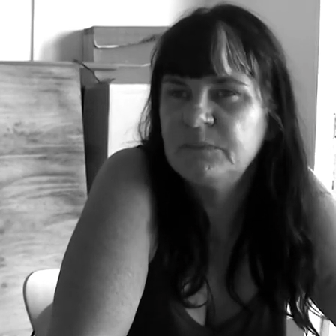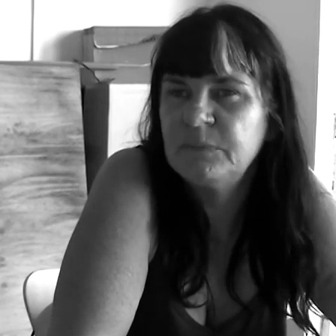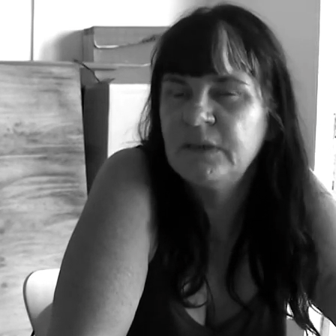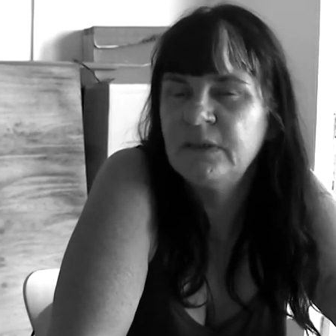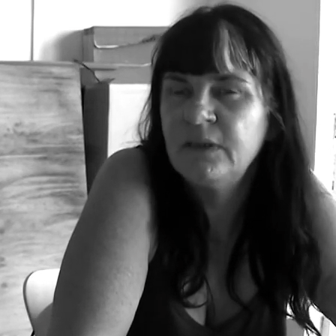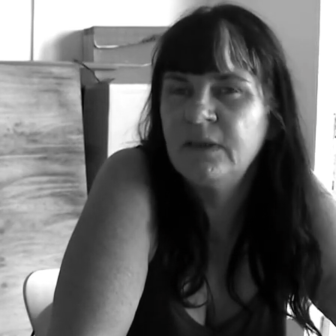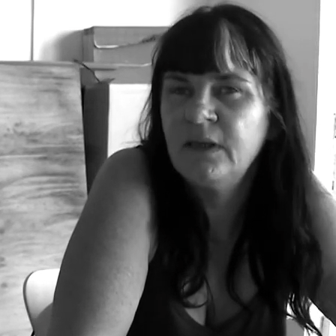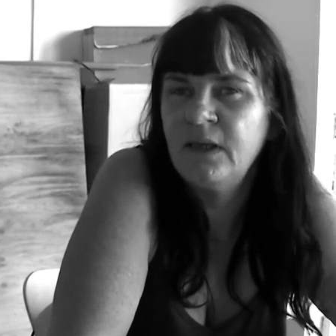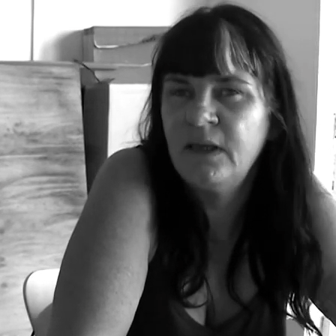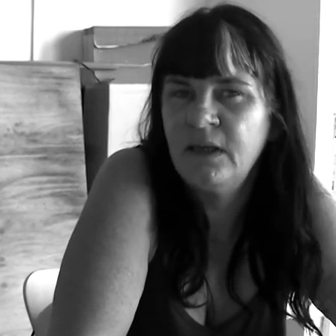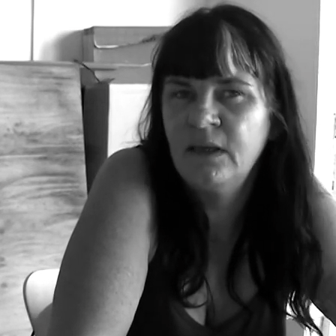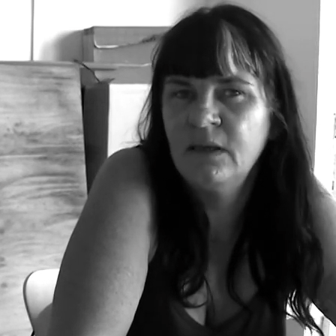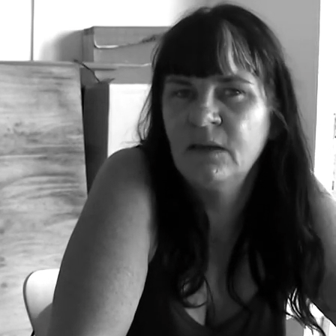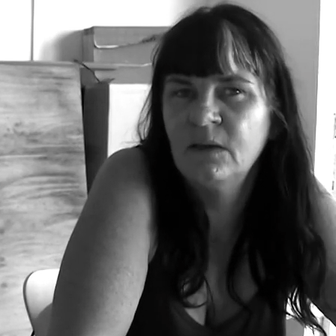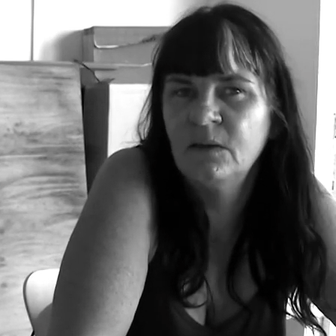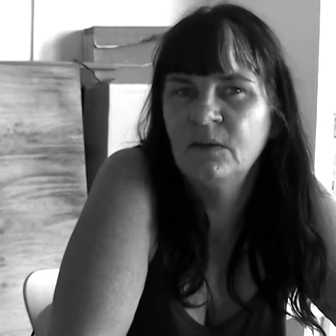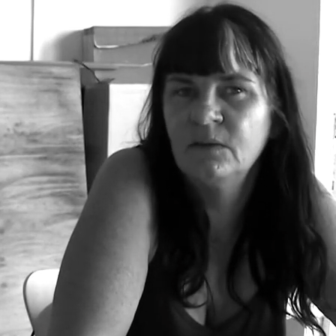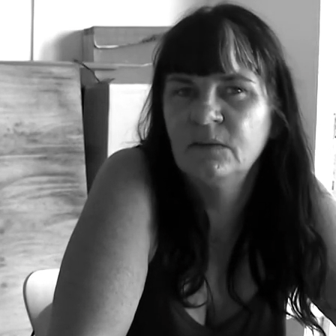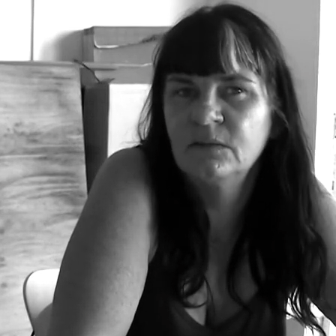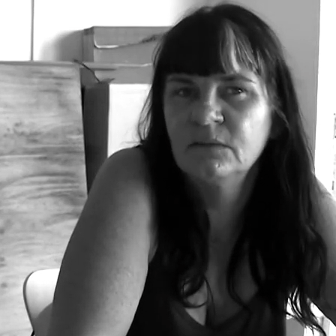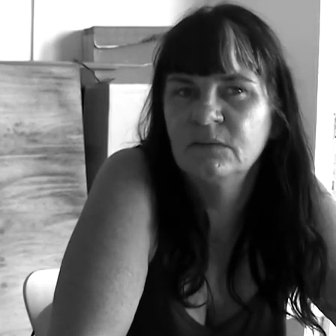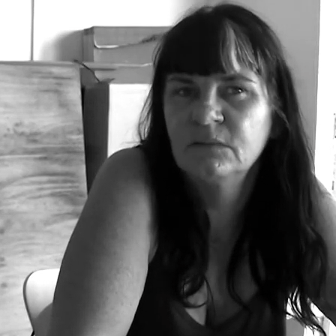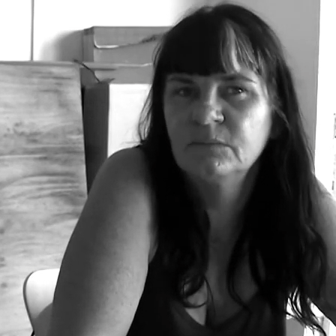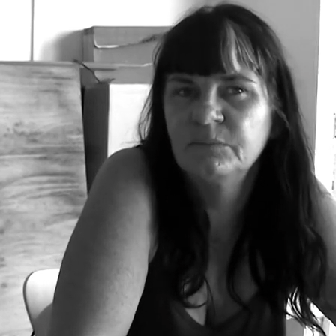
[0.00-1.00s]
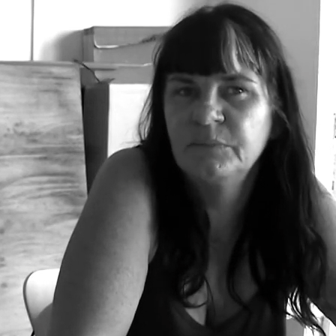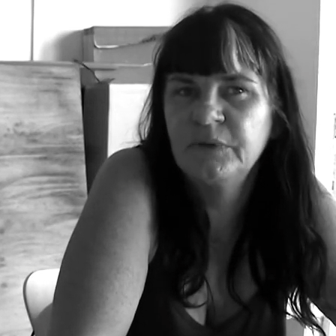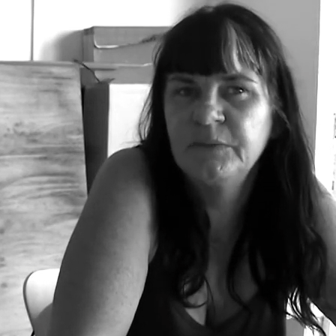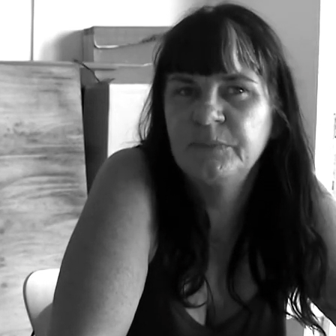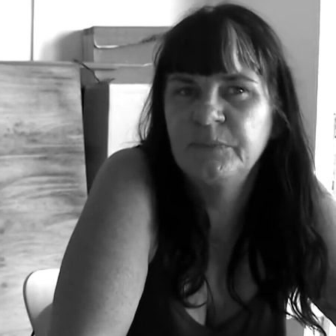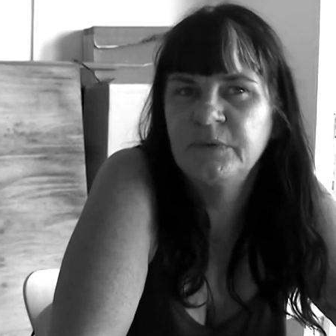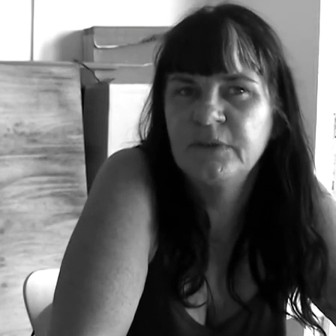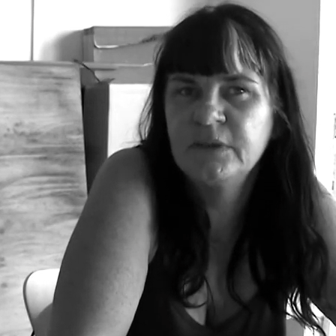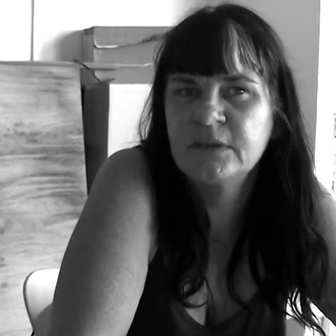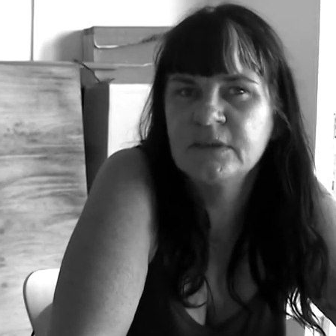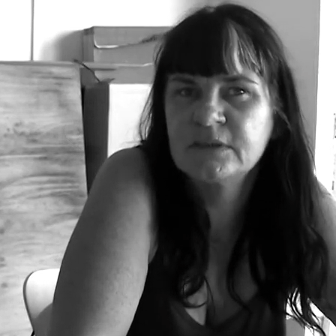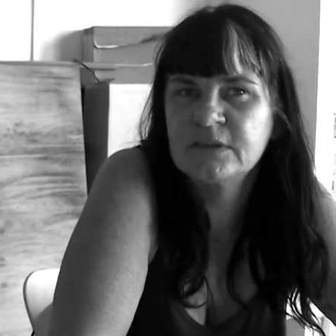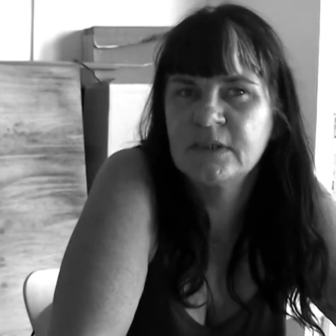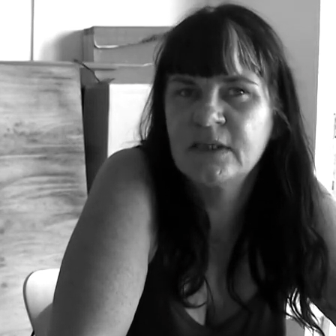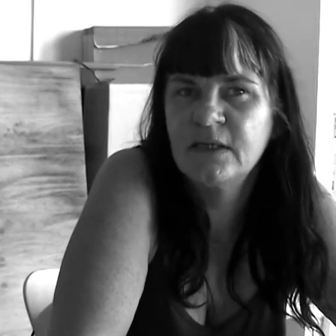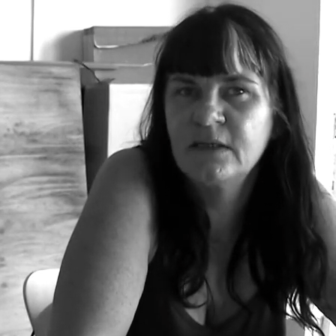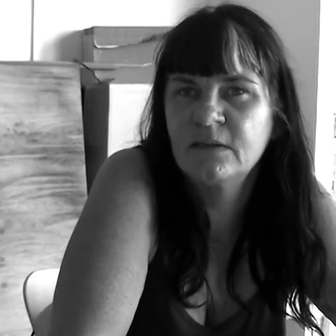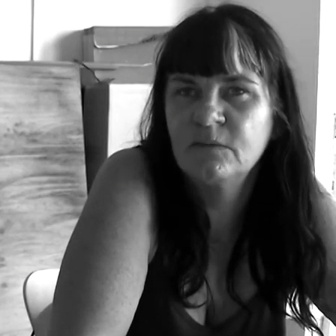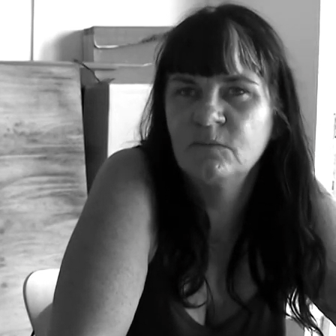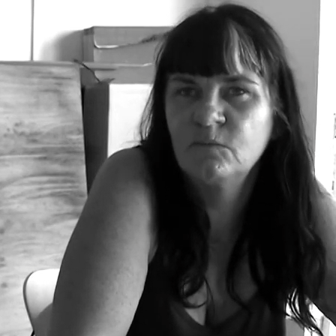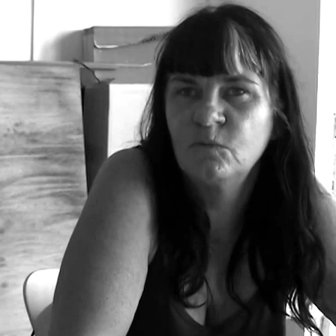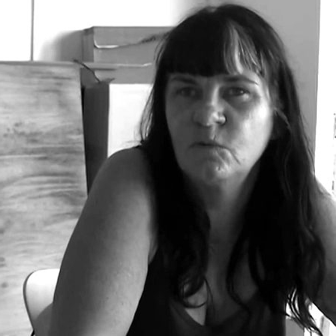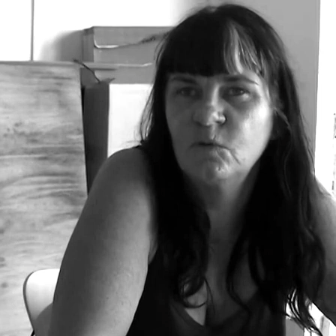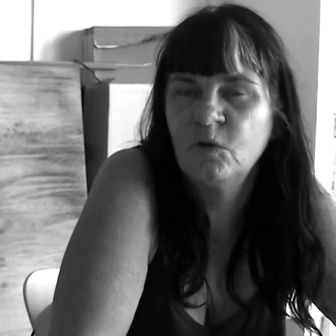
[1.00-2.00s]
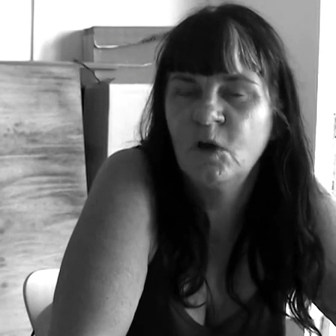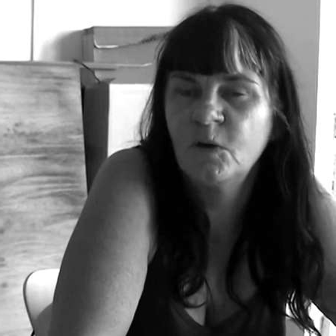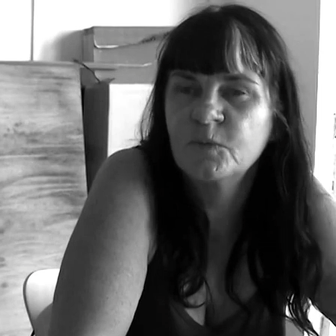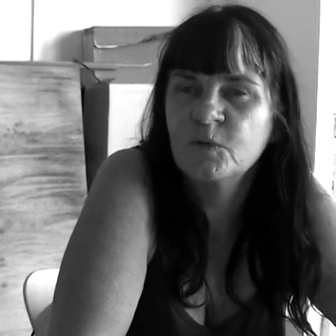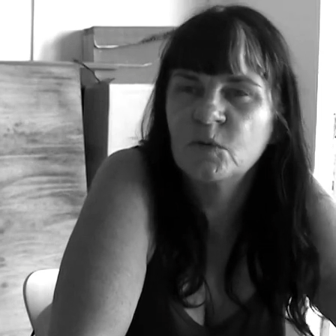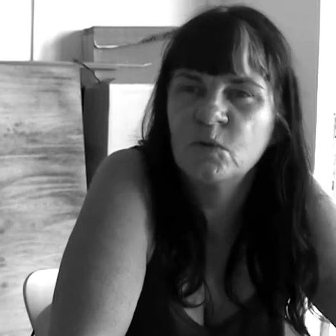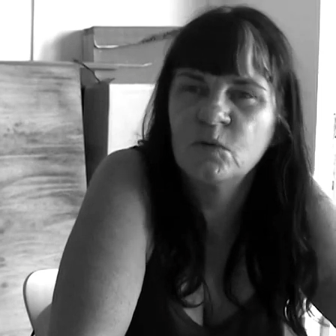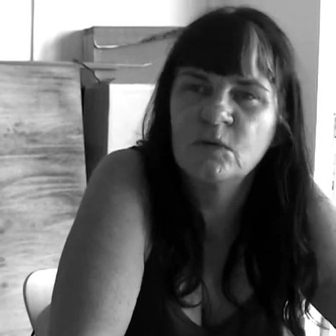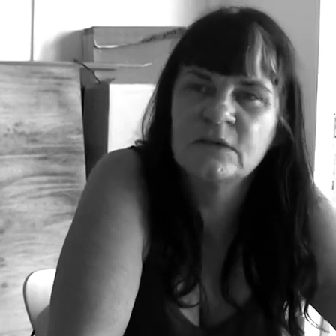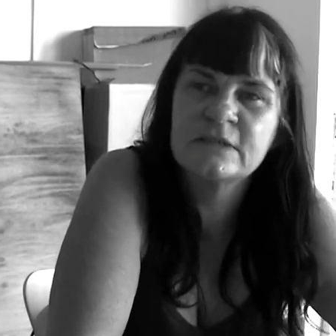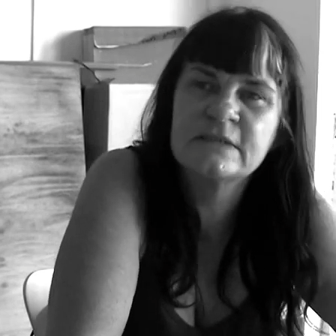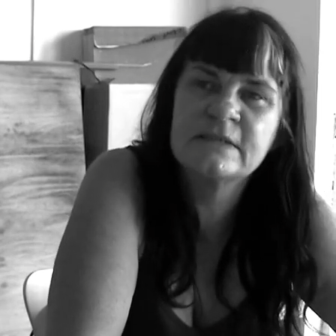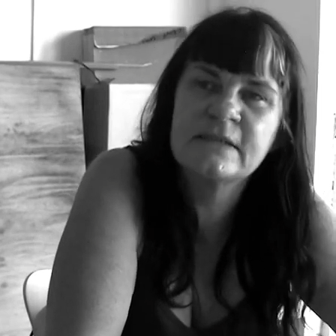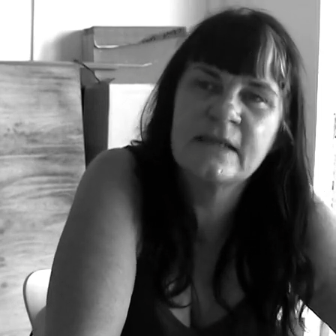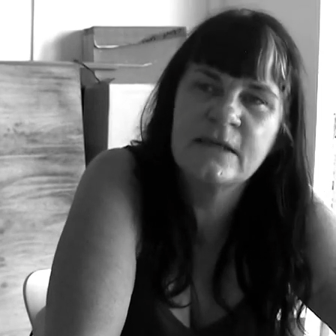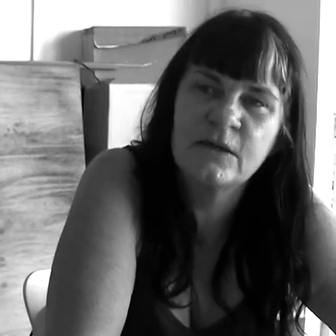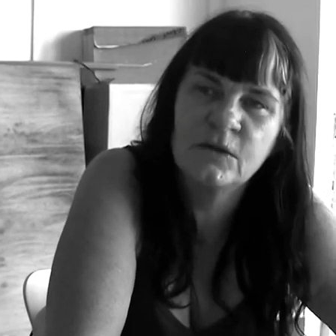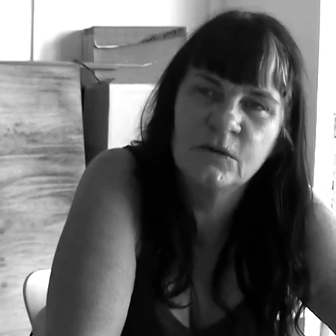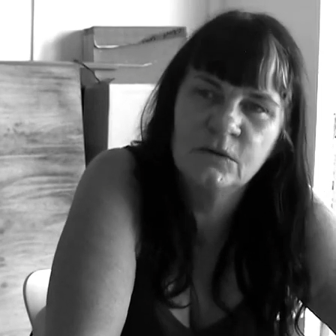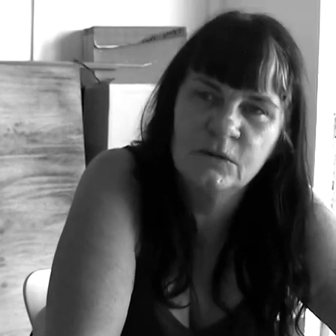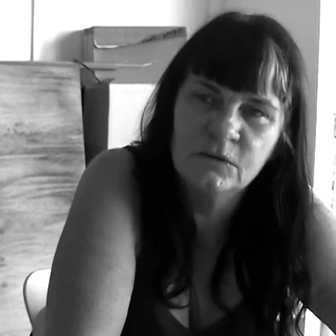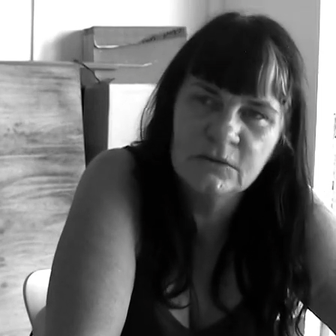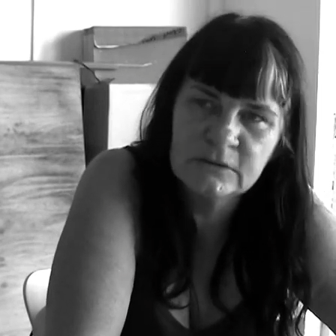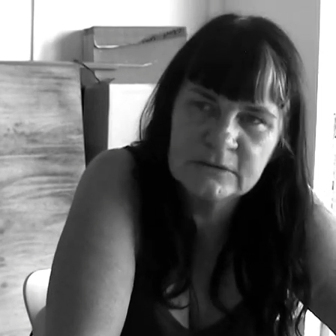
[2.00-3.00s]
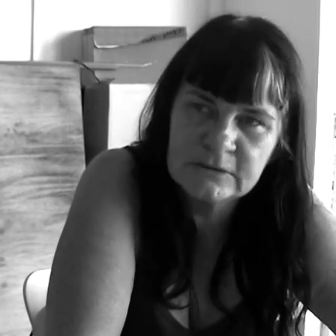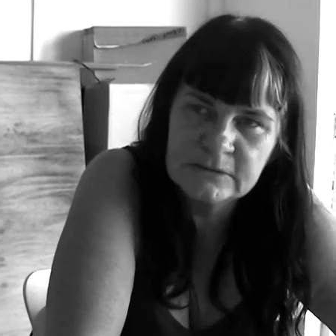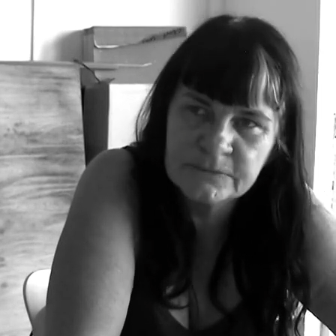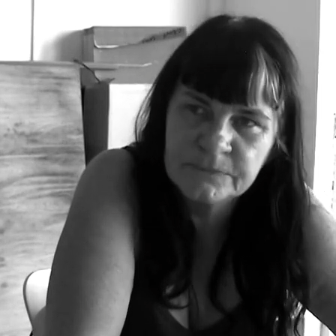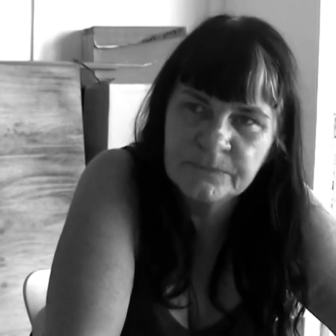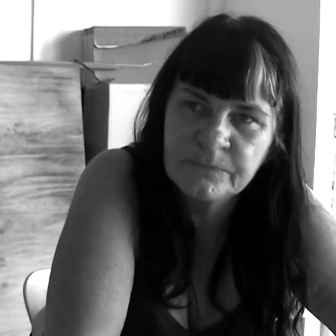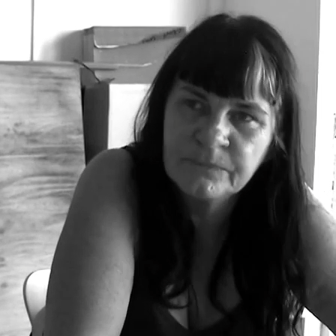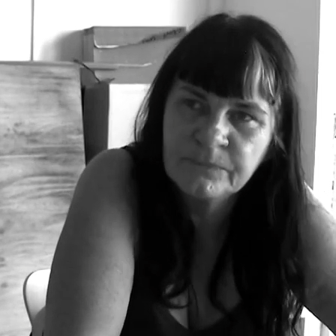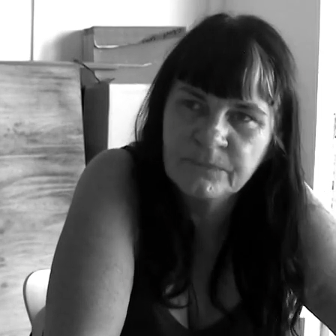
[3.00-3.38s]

but now people in town in Moorhope call us their girls,